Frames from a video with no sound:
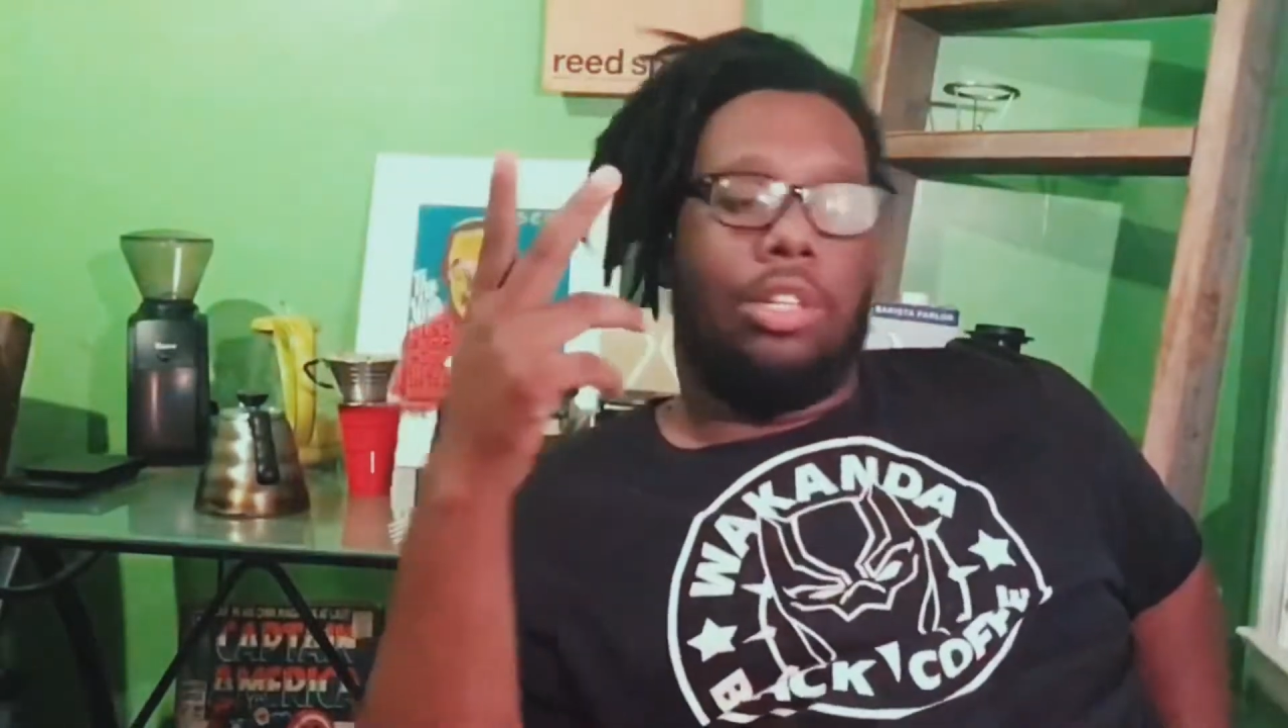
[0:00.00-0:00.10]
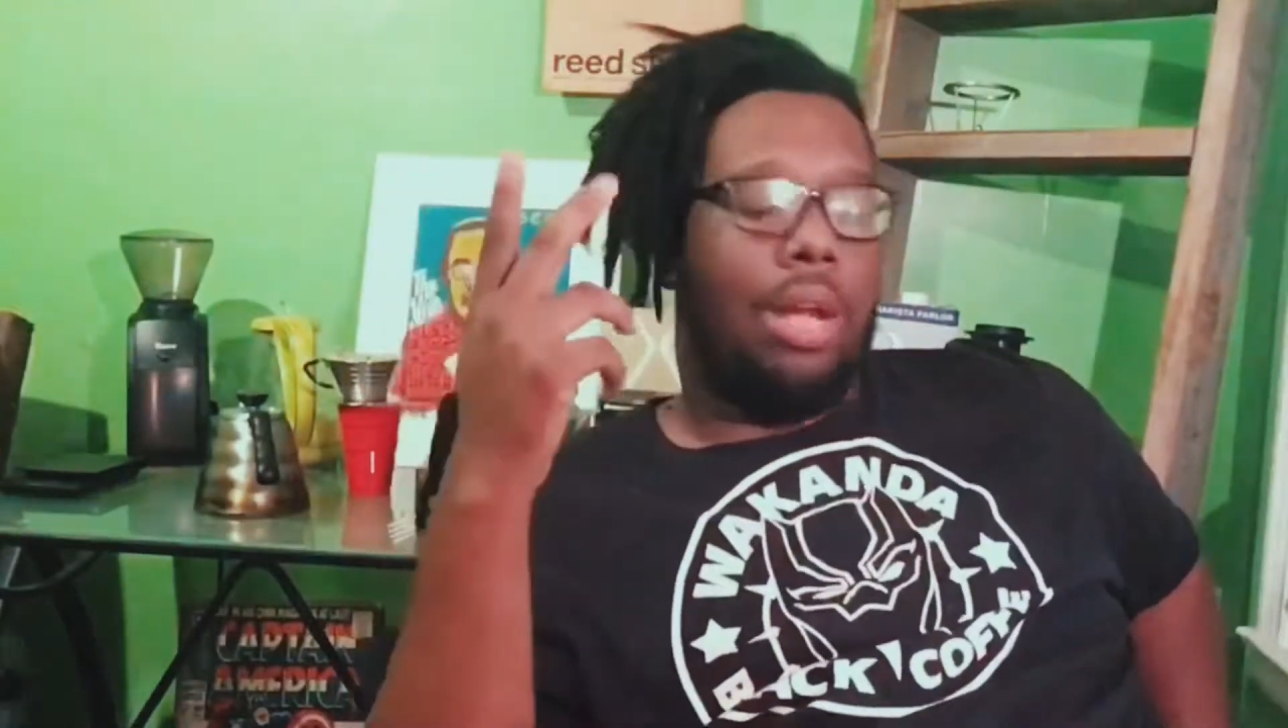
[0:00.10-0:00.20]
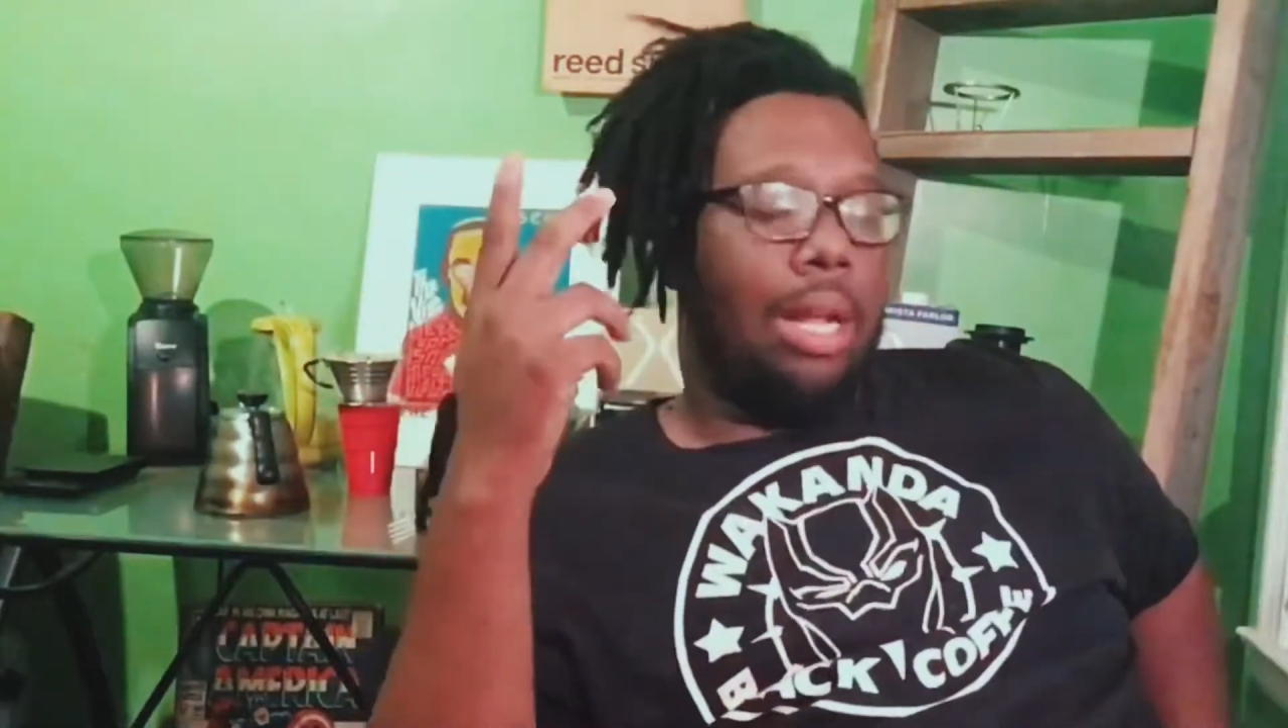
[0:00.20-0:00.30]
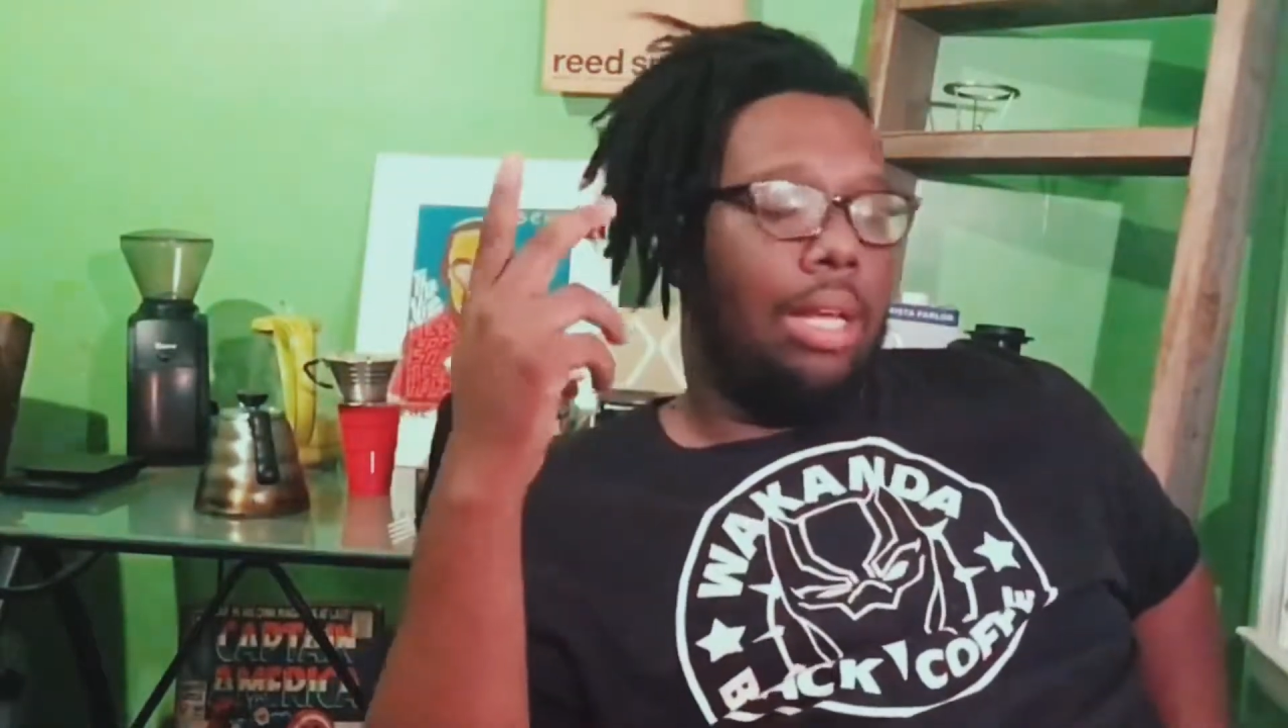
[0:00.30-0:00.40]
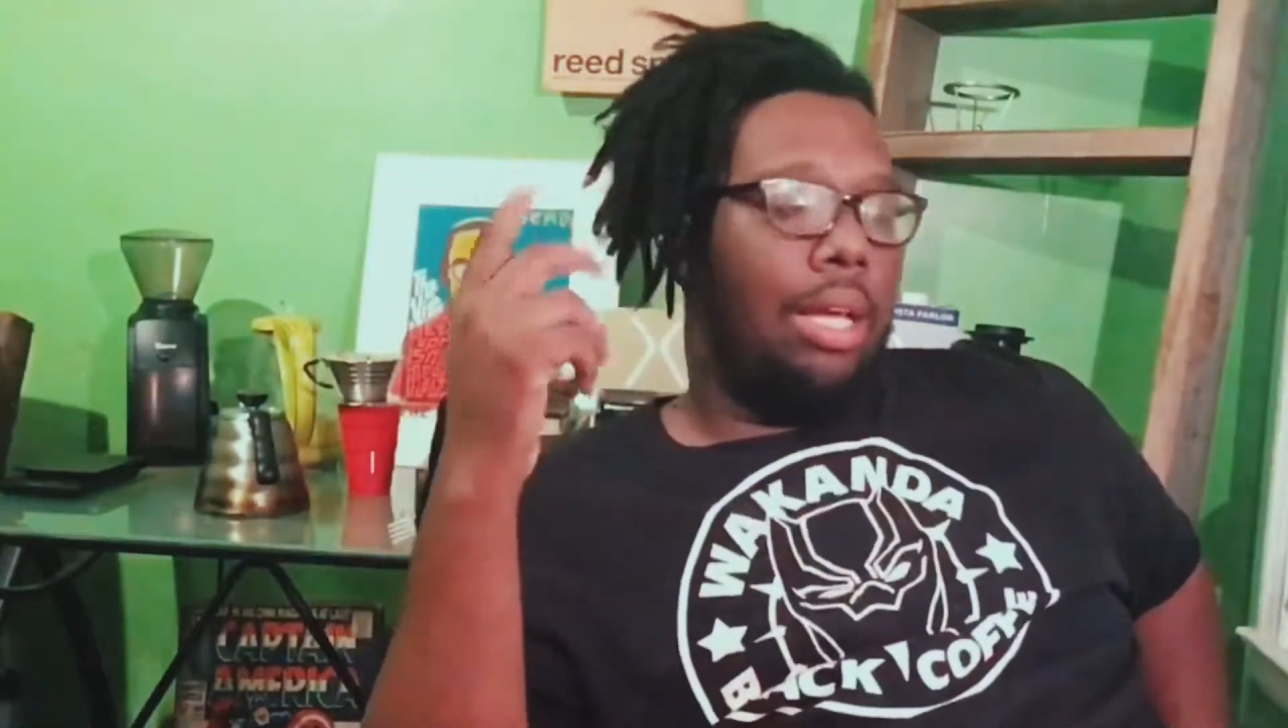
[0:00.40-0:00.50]

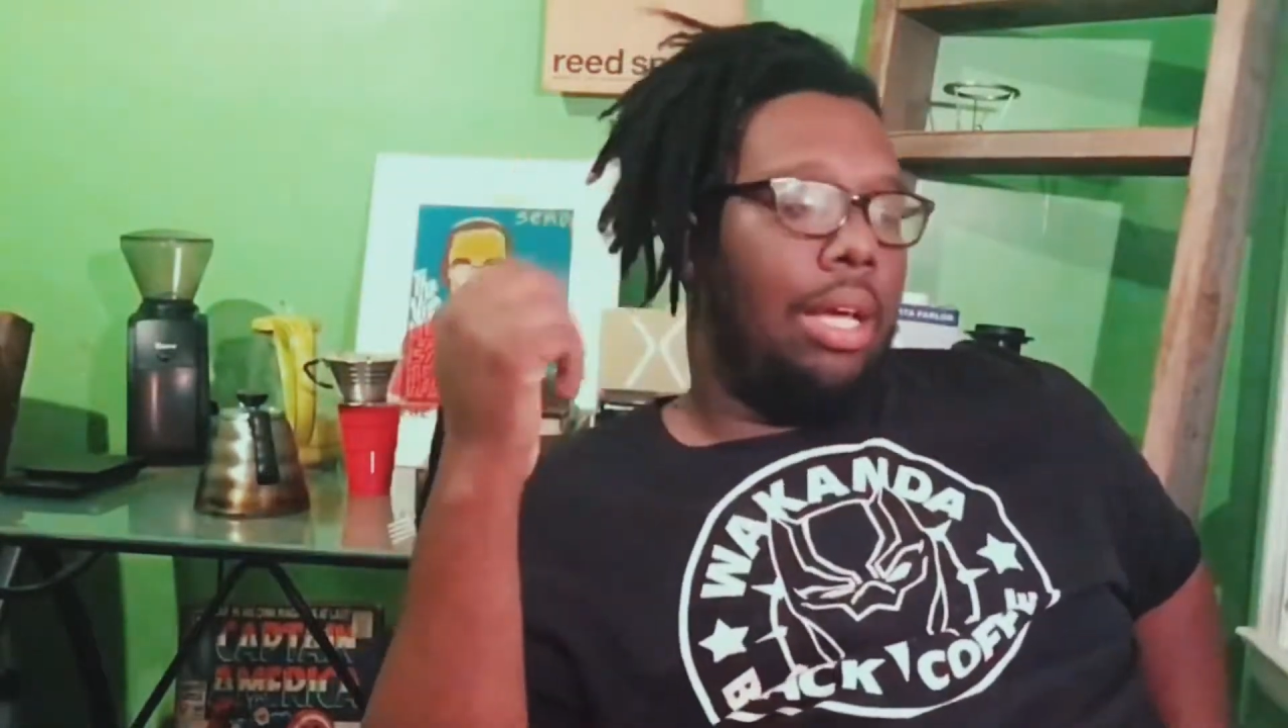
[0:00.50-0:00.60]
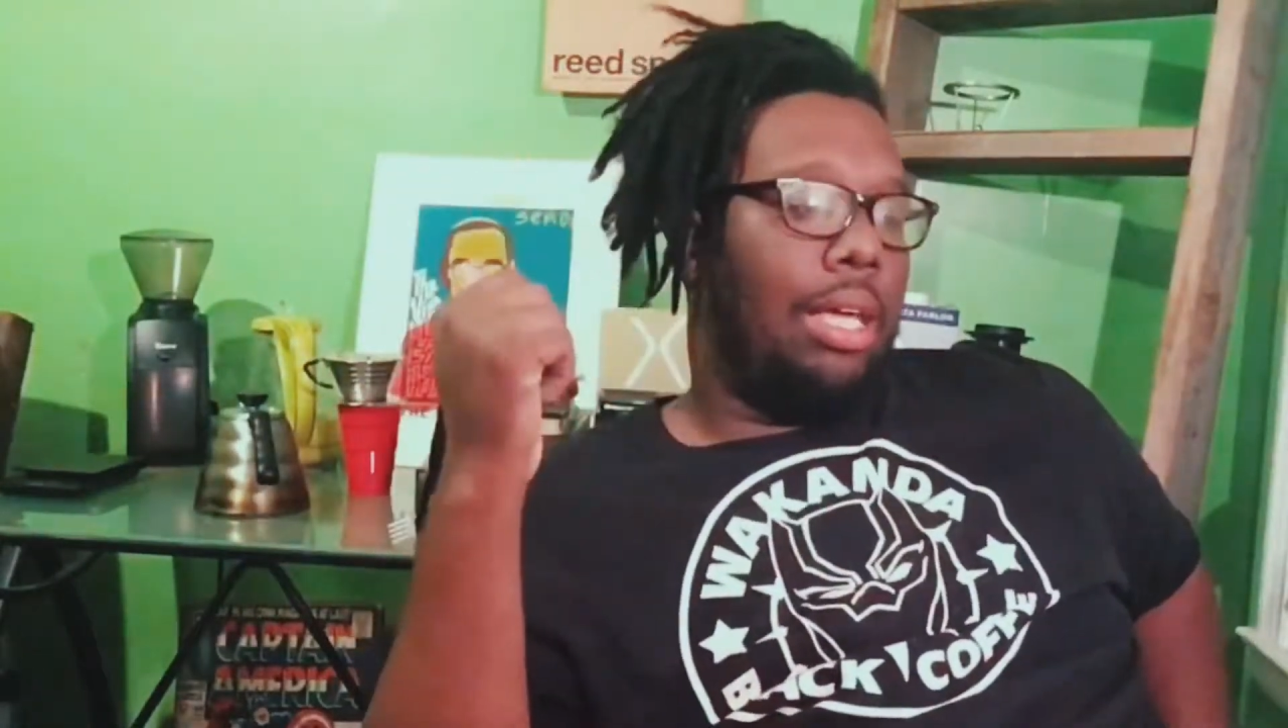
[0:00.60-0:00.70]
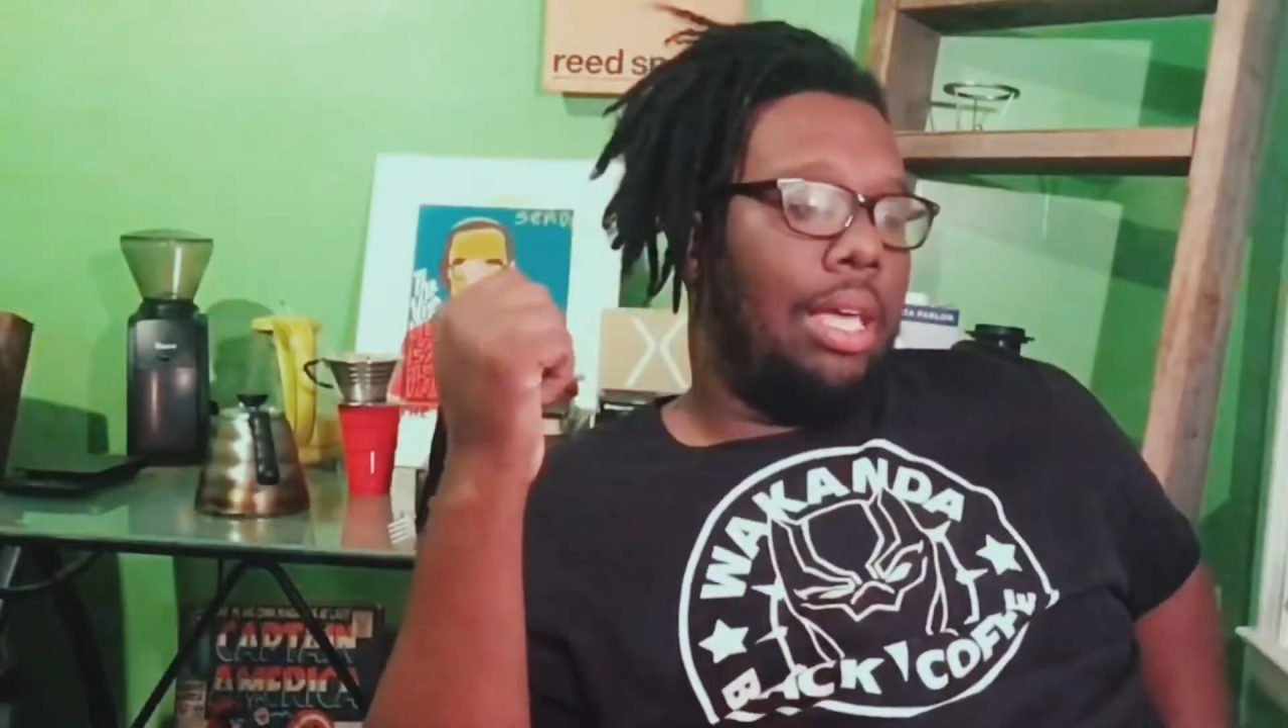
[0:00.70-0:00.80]
Try the